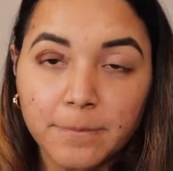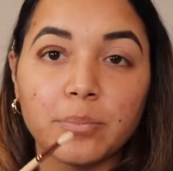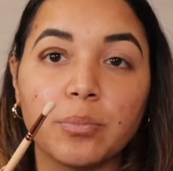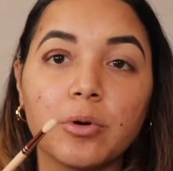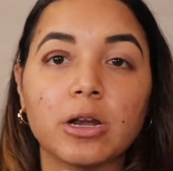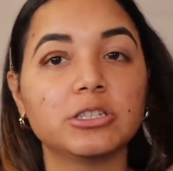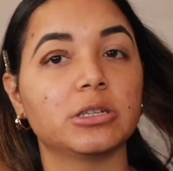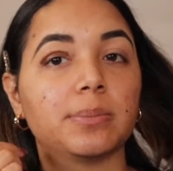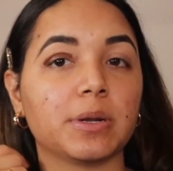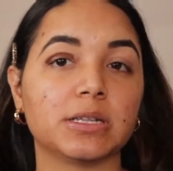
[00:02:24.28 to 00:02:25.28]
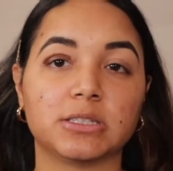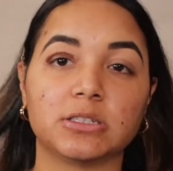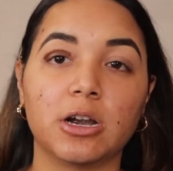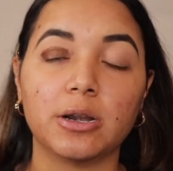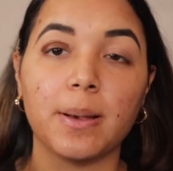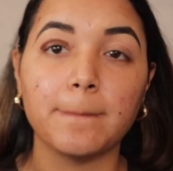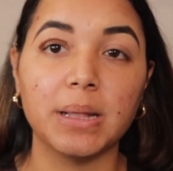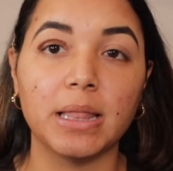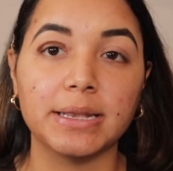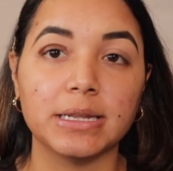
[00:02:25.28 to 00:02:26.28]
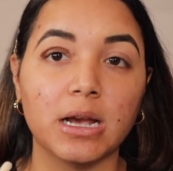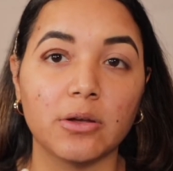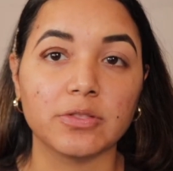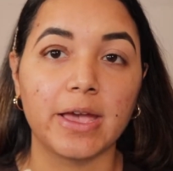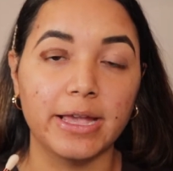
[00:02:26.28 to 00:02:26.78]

brush and I'm gonna start blending out the